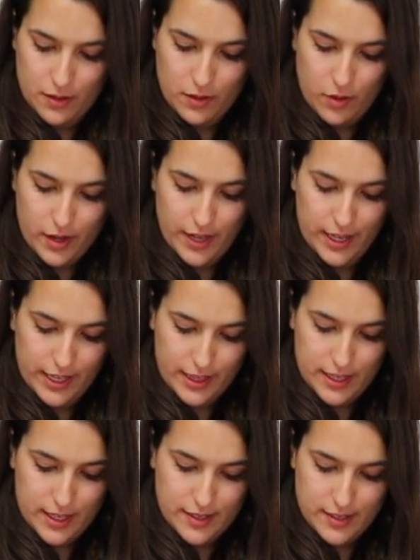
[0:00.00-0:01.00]
going like
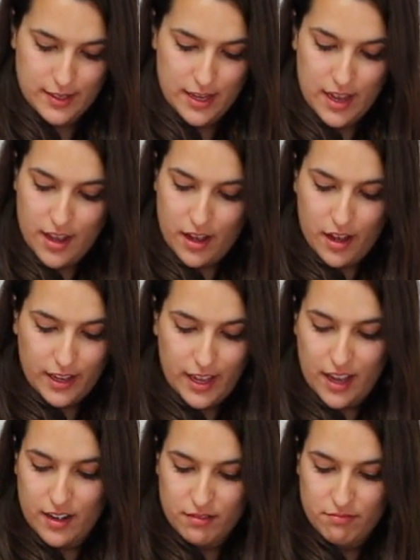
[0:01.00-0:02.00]
this.
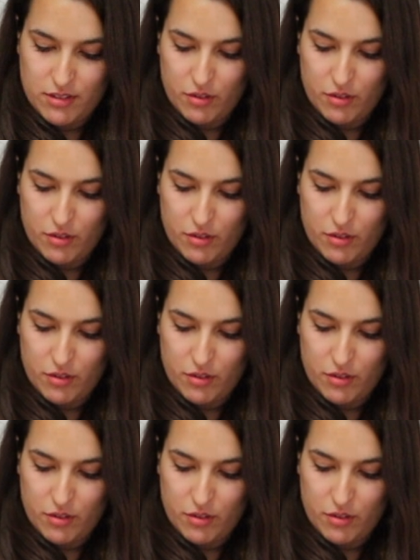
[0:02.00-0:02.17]
Again,